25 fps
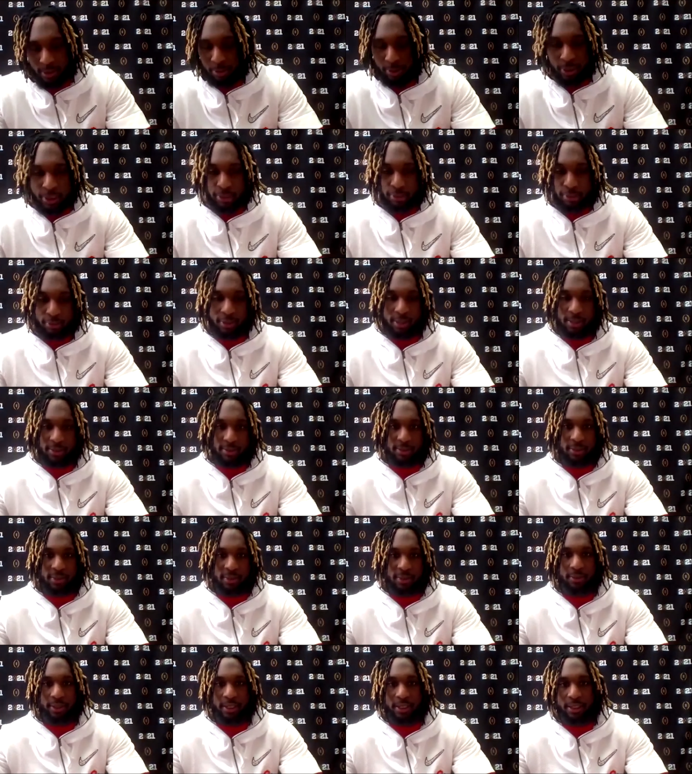pretty
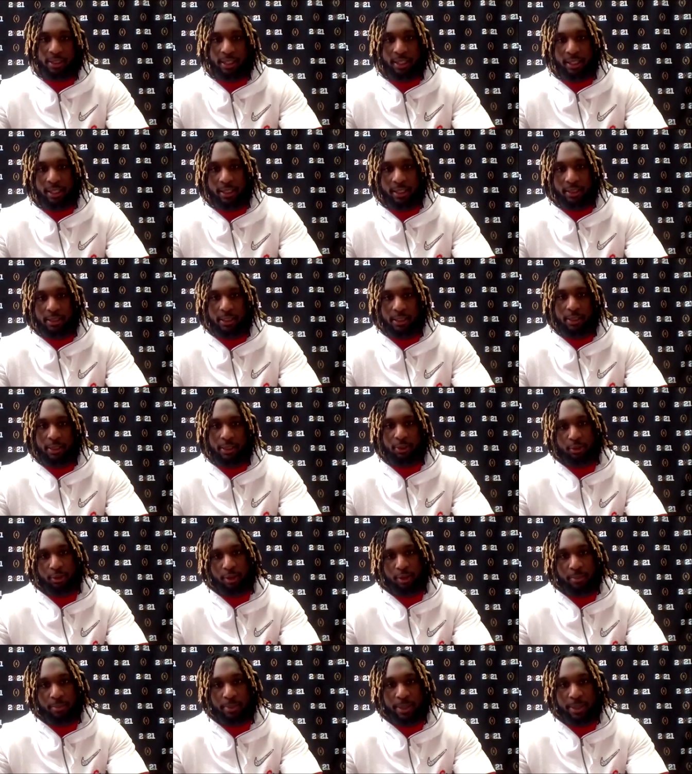aggressive, and they do
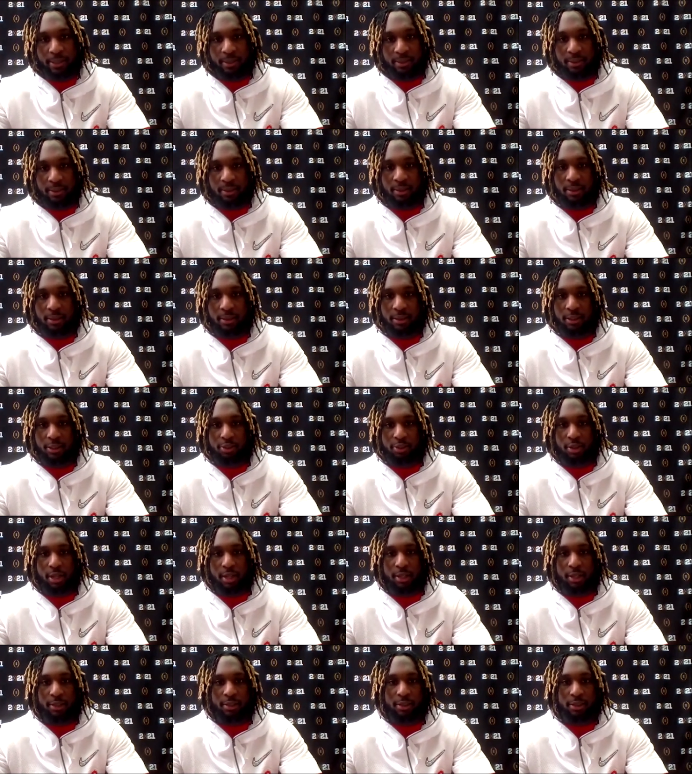their best to
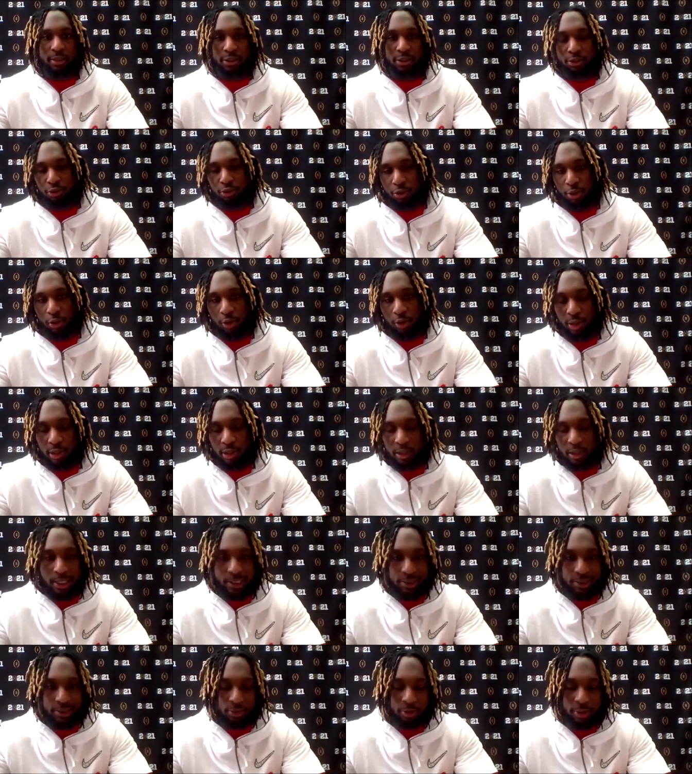try to control the
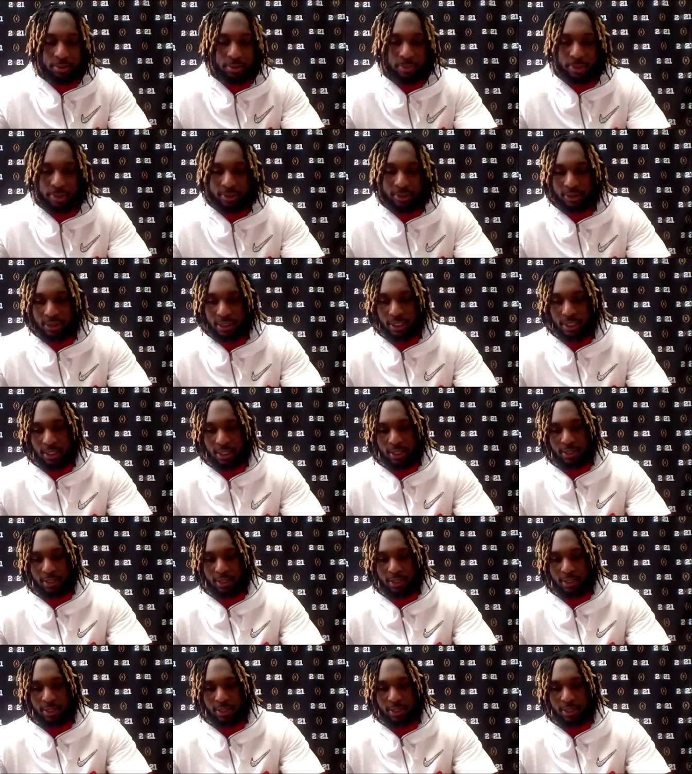line of scrimmage.